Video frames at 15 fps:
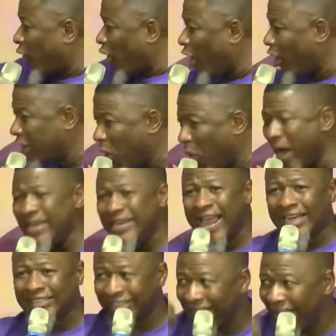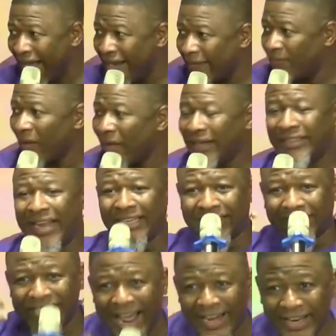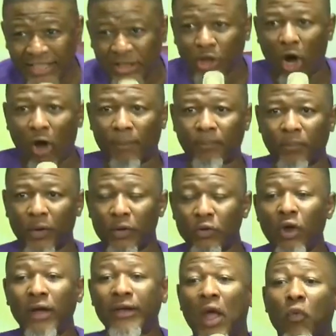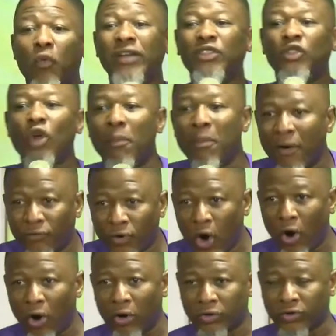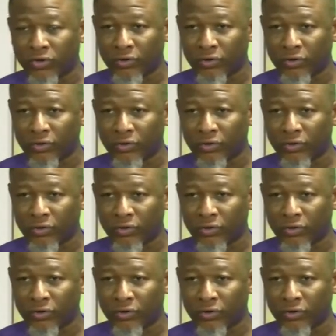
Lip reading: follow the way they are saying, the tradition, not the wisdom of God.